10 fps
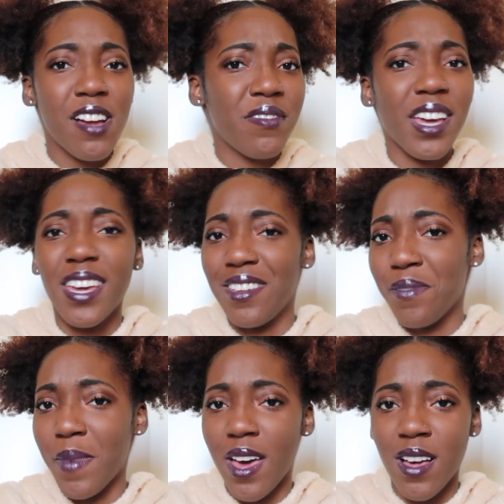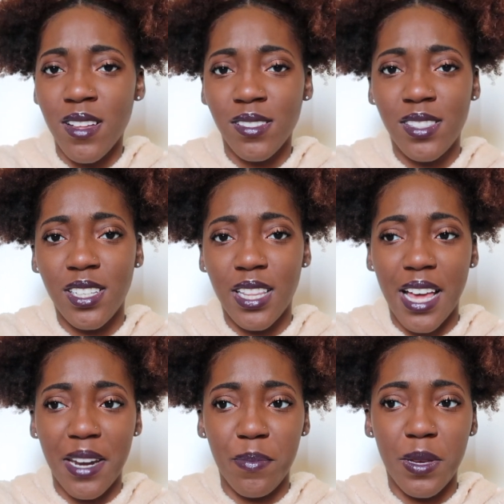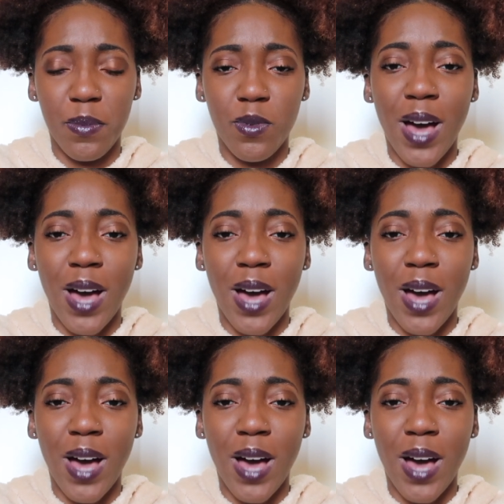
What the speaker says: via email to a lot of people.